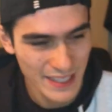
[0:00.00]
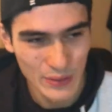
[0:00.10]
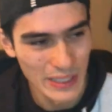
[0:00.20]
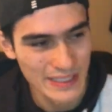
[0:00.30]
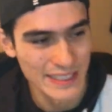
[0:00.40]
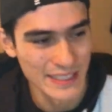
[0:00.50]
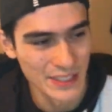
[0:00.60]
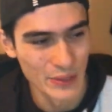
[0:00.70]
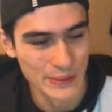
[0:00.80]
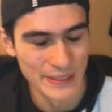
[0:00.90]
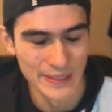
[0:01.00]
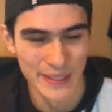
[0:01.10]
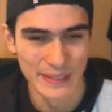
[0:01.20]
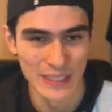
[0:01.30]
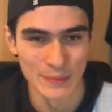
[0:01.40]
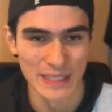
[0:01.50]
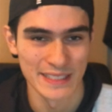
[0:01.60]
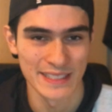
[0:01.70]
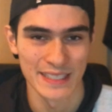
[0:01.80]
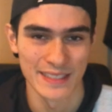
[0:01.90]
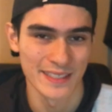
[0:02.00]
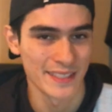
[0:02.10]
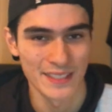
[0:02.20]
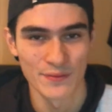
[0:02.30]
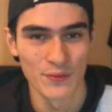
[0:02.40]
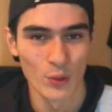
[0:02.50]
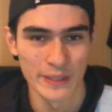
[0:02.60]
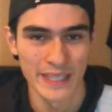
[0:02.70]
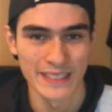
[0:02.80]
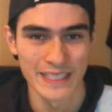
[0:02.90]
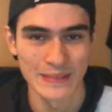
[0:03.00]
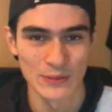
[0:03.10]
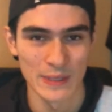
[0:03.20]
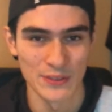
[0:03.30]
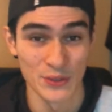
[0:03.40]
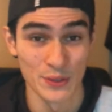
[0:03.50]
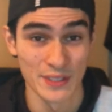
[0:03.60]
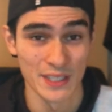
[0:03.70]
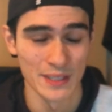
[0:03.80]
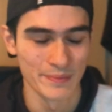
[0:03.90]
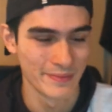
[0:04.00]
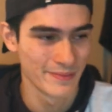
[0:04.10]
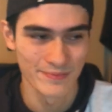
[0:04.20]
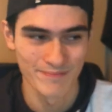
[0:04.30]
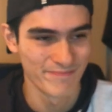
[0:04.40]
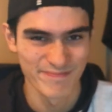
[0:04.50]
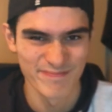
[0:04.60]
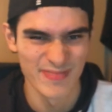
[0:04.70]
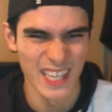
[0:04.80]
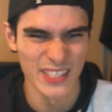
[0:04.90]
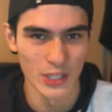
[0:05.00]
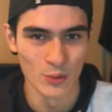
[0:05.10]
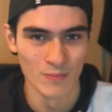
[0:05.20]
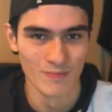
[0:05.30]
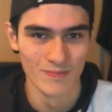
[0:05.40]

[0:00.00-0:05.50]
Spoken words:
When I say go-to loadout, it makes it sound like I get the 4K damage badge all the time. I don't.